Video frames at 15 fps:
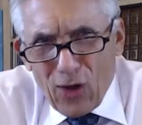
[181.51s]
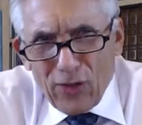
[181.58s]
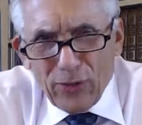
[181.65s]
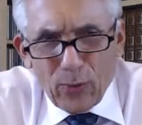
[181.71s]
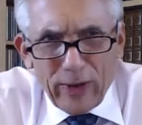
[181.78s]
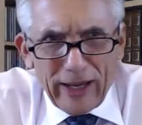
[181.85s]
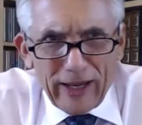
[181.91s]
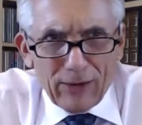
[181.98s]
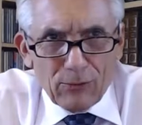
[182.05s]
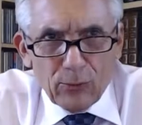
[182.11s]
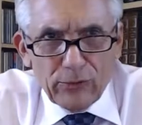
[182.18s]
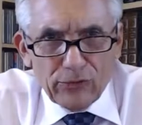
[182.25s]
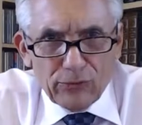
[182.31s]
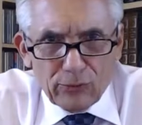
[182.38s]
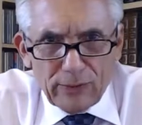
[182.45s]
the way it
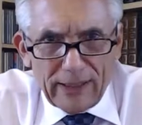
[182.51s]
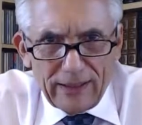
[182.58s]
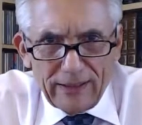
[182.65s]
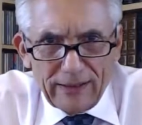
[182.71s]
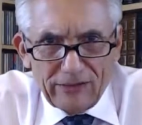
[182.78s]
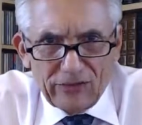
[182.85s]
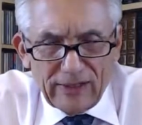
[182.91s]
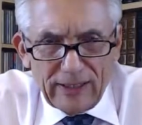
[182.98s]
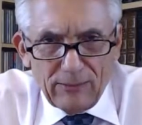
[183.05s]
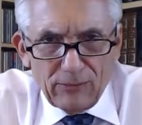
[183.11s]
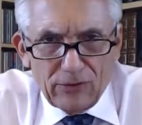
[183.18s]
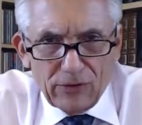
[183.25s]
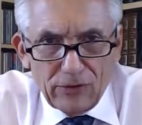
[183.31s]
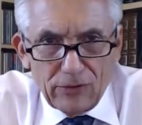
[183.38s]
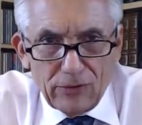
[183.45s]
was written, seemed
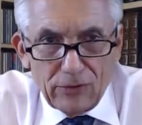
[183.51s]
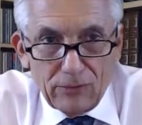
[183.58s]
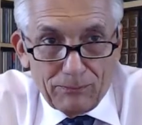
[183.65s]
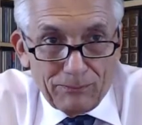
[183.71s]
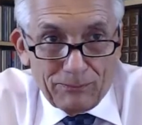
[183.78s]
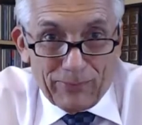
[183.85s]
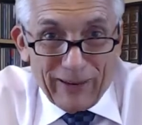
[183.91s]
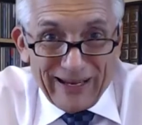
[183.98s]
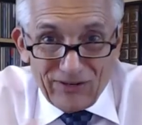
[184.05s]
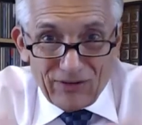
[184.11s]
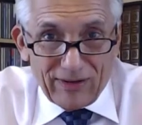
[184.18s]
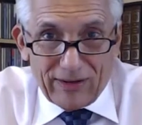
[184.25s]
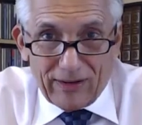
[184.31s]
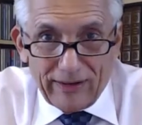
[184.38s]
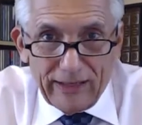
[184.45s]
to
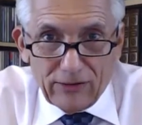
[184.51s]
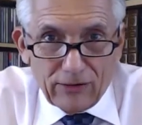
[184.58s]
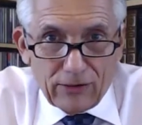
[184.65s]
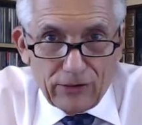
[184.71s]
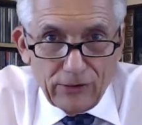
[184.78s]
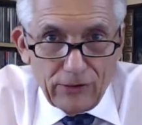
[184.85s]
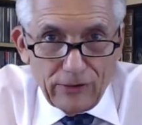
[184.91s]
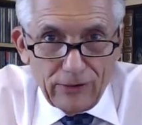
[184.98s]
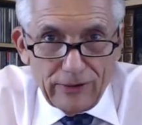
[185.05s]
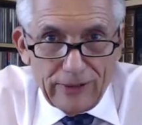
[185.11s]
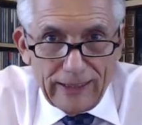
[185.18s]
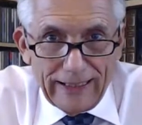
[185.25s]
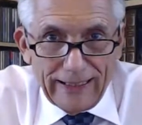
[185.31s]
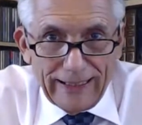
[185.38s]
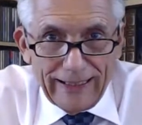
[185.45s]
basically include
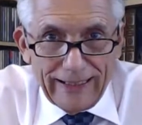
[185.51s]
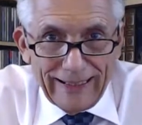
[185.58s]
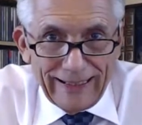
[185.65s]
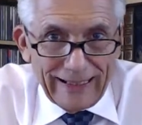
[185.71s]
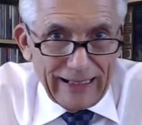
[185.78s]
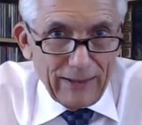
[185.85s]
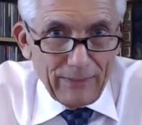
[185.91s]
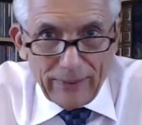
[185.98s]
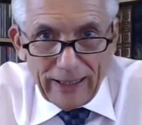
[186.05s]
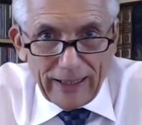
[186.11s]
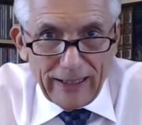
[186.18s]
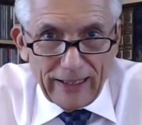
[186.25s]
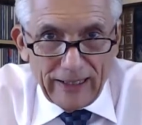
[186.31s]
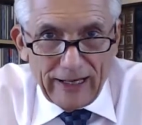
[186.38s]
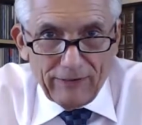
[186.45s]

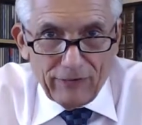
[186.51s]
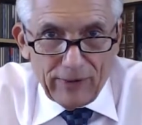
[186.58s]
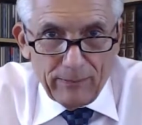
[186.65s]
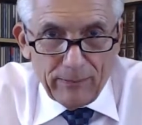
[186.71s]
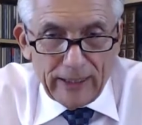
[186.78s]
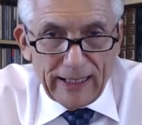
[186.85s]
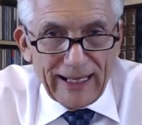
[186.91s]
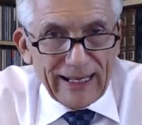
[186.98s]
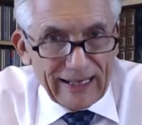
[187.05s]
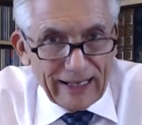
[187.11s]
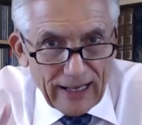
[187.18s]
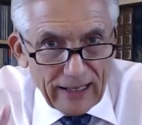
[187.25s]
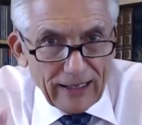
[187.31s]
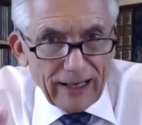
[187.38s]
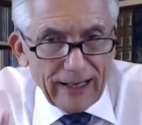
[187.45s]
anybody and everybody,
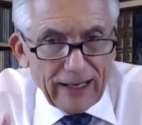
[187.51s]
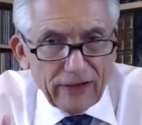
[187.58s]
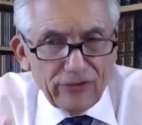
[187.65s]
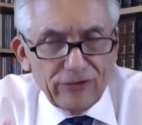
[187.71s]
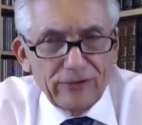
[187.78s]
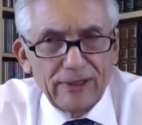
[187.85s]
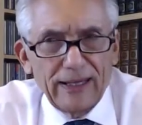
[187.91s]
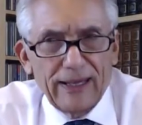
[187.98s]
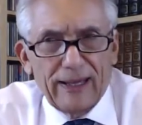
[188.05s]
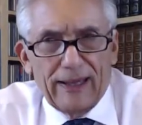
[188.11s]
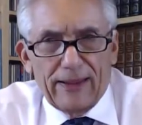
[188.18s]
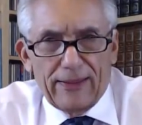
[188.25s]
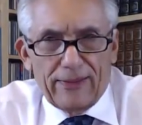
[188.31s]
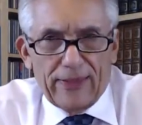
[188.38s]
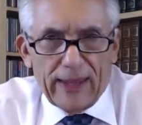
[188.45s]
unless
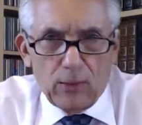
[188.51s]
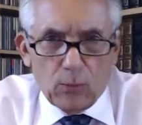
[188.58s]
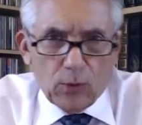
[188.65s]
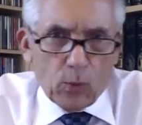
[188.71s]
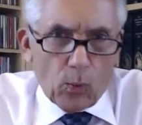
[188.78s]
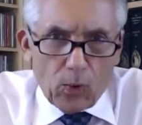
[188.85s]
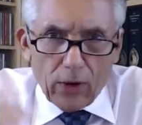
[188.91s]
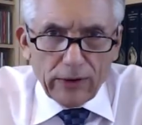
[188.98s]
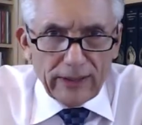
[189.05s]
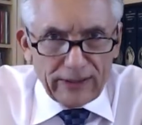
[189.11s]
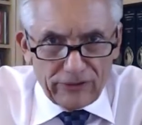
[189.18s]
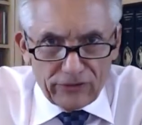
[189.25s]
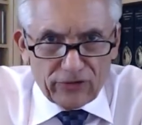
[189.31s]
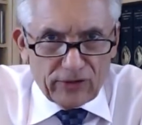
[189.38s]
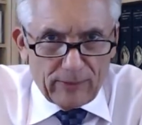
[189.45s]
they were wanted
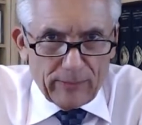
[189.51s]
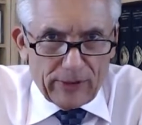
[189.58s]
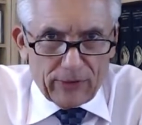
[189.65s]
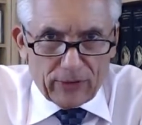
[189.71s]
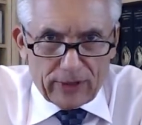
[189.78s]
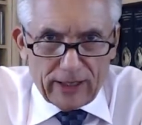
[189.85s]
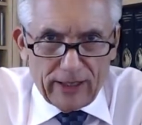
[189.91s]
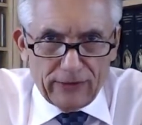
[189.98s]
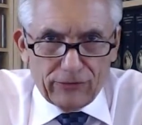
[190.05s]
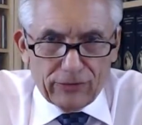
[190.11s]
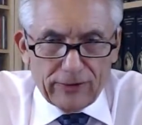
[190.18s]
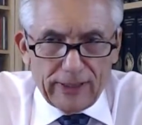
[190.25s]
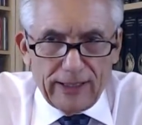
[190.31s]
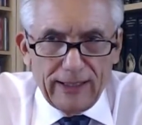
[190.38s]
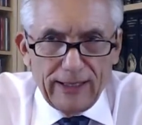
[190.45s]
in some other
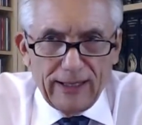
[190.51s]
country,